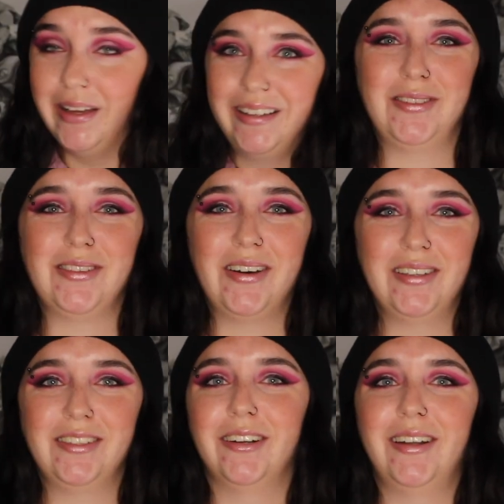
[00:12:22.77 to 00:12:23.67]
so as long
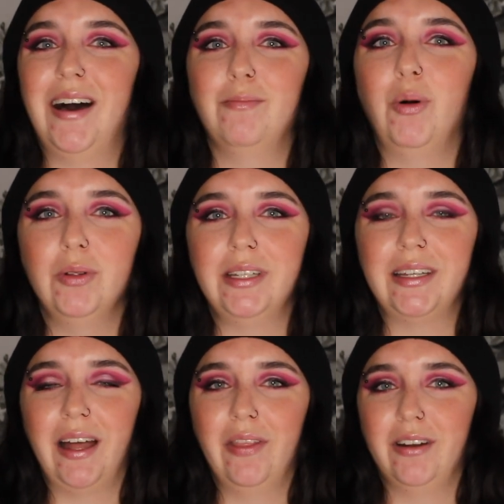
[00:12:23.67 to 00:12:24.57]
as they're not
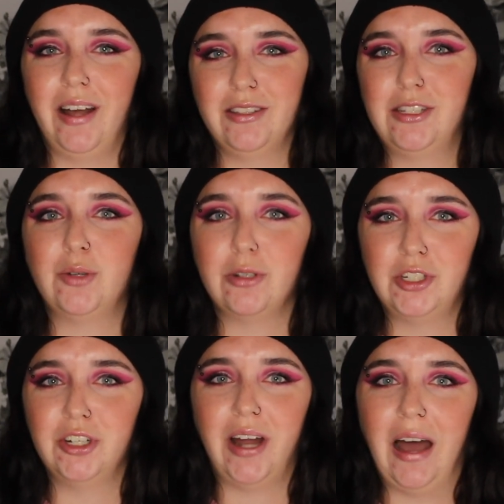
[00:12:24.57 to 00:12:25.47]
moldy and they're not
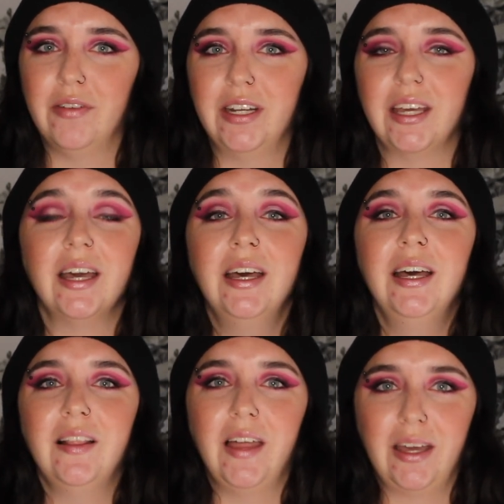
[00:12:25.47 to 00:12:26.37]
squishy or have any
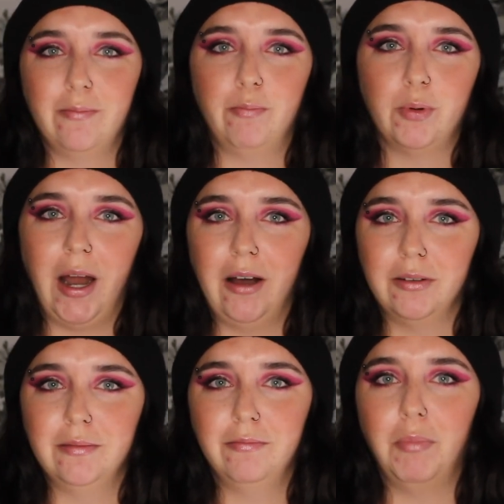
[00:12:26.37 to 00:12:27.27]
like
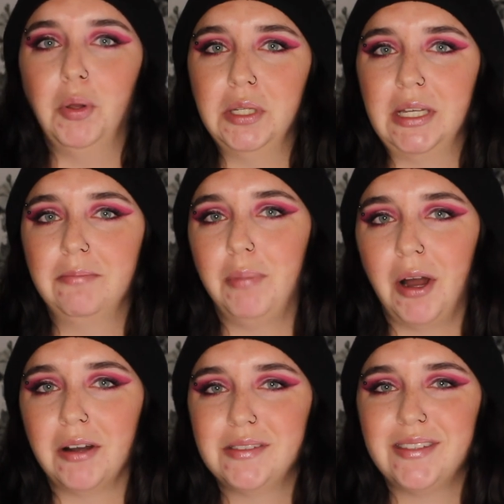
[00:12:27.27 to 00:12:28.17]
brown moldy
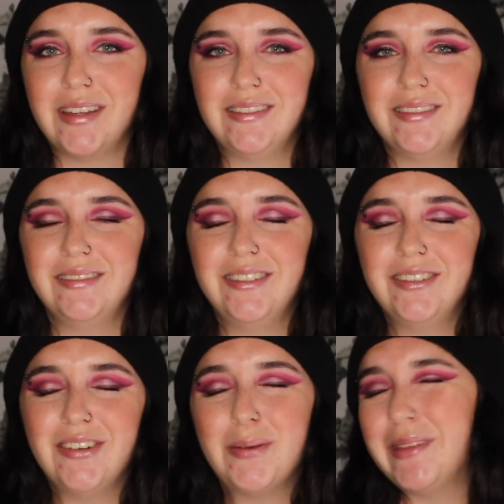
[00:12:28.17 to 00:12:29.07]
parts, then
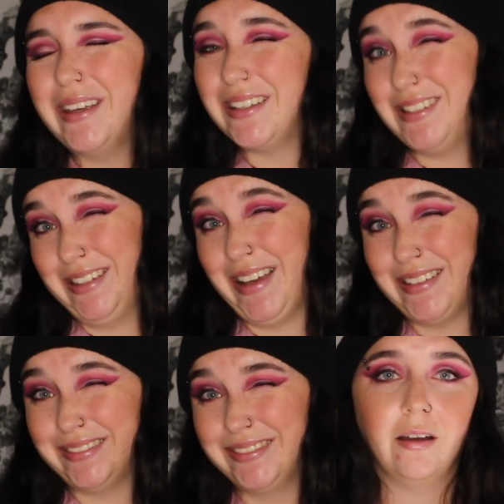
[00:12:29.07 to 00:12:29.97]
you're normal probably good to
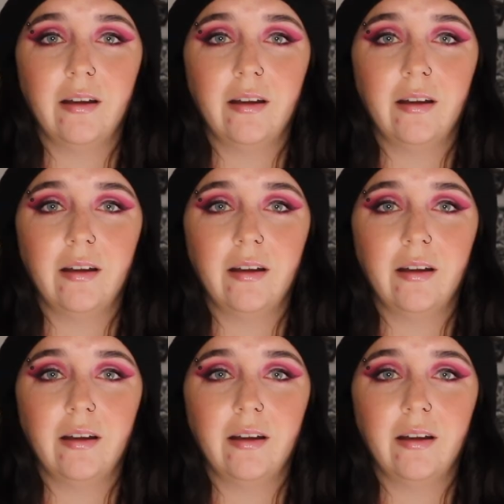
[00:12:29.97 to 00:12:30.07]
go.